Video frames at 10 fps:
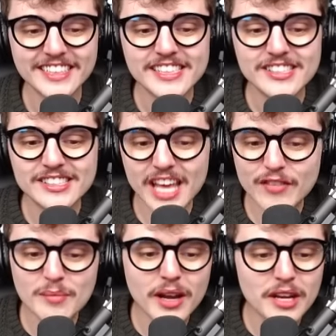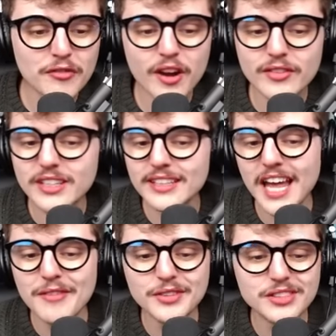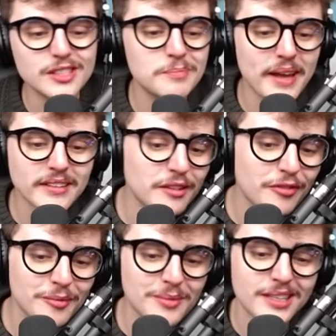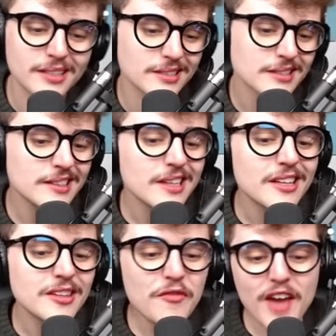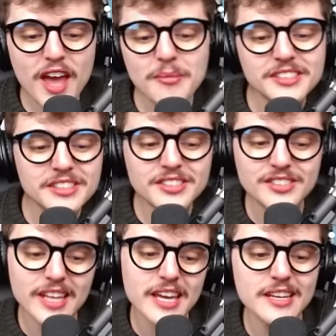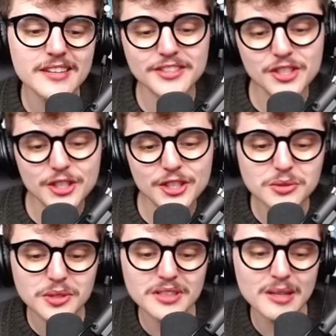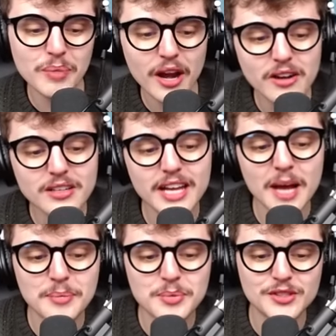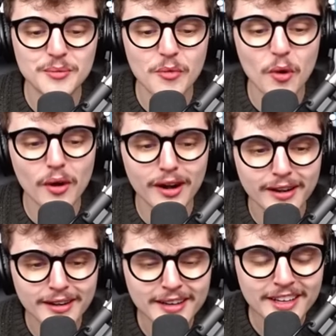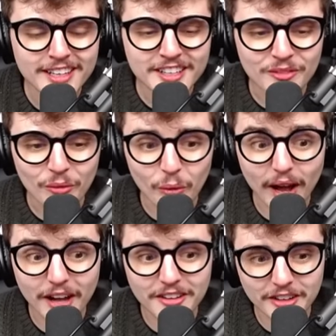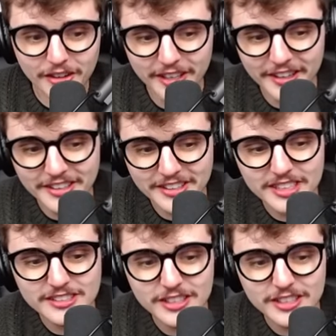Saving money for everyday life is expected from me. The families of the state, the children, the parenting options, and more. Wow. Okay, now this needs a